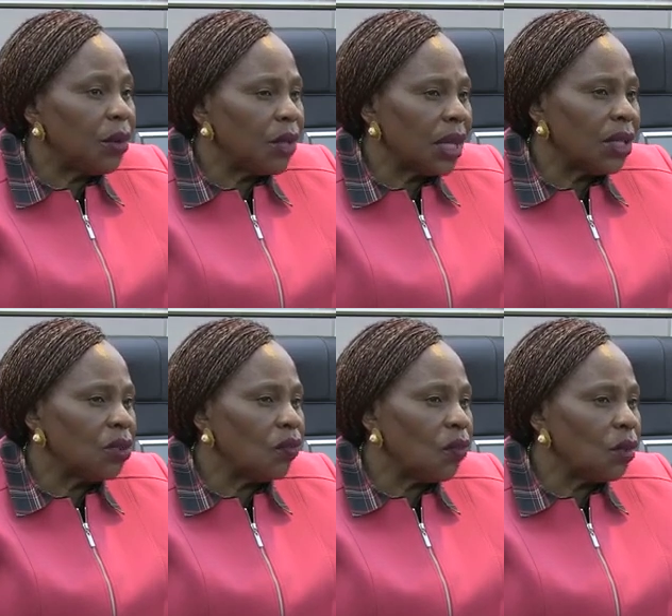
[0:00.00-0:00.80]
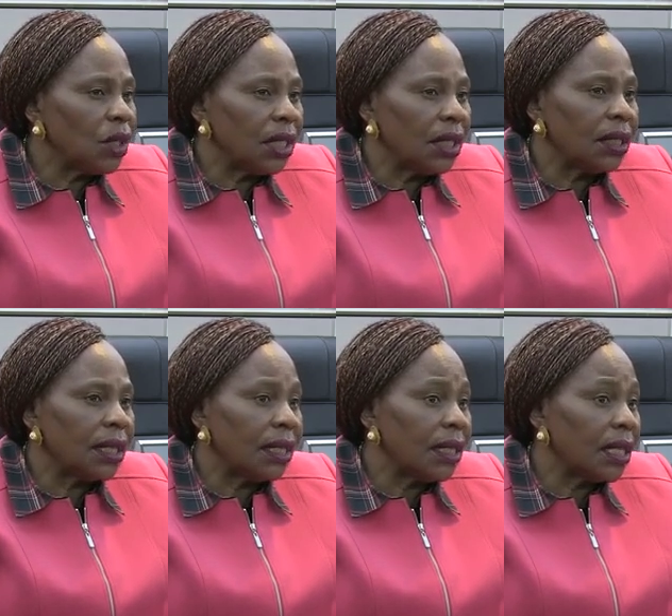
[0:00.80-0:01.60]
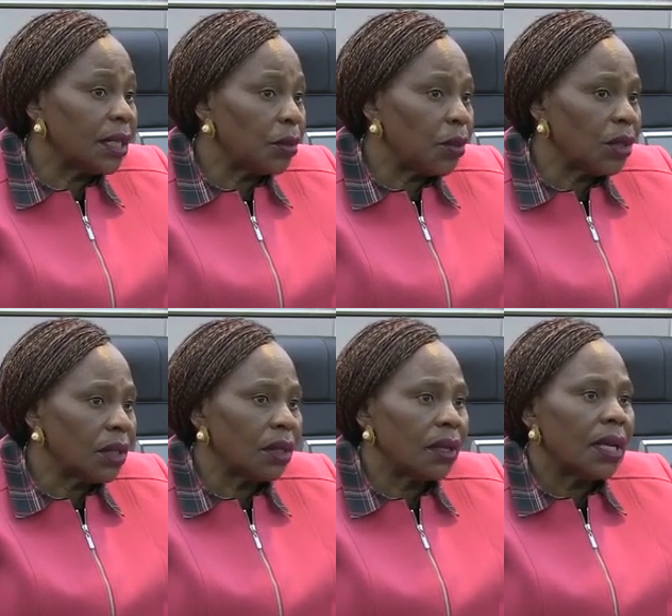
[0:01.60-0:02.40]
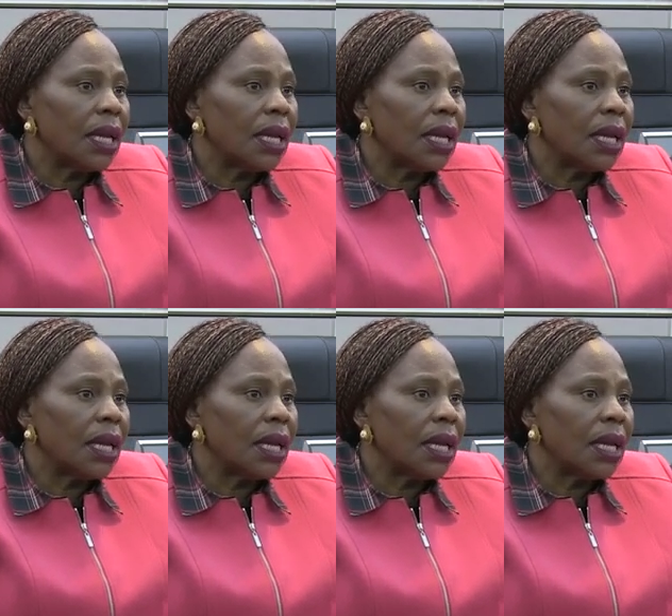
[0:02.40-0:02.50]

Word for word: below the age of 14, that is in sports,